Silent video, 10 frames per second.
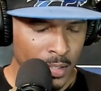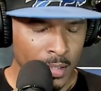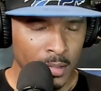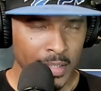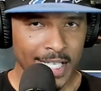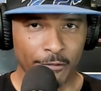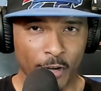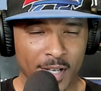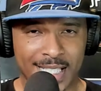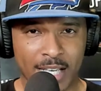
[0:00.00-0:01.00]
The
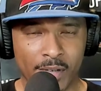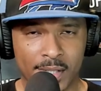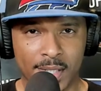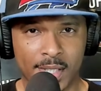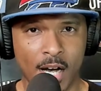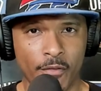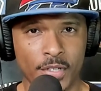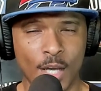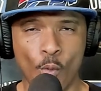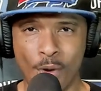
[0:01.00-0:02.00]
NFL has given us this coverage.
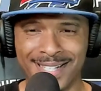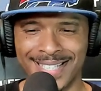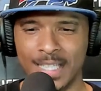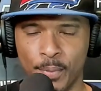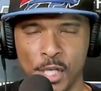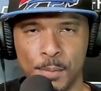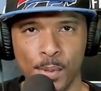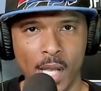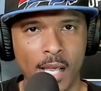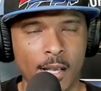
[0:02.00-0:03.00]
They want to see the Bills
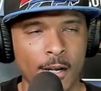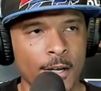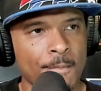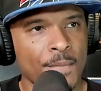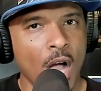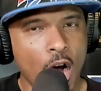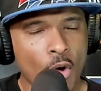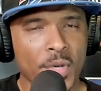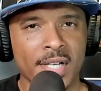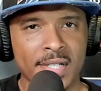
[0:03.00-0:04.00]
play. Are
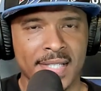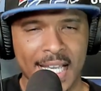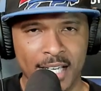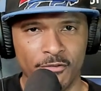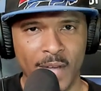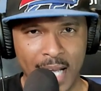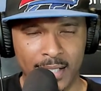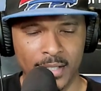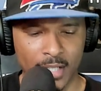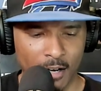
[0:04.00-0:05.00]
we going to take
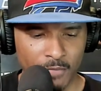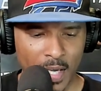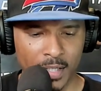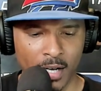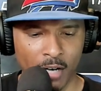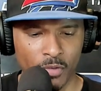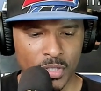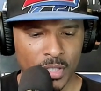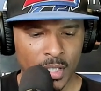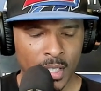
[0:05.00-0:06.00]
advantage of that
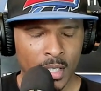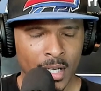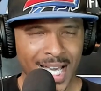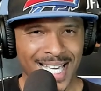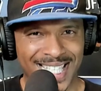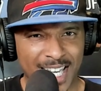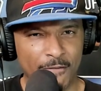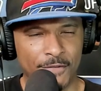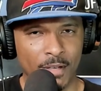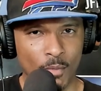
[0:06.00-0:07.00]
coverage and
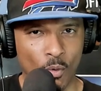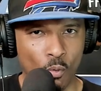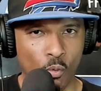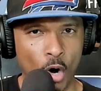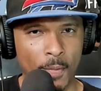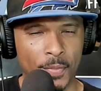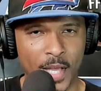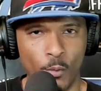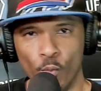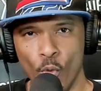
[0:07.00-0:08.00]
give them what
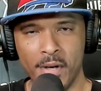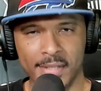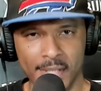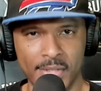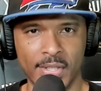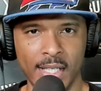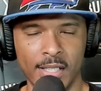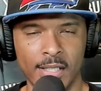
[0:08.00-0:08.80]
they want to see?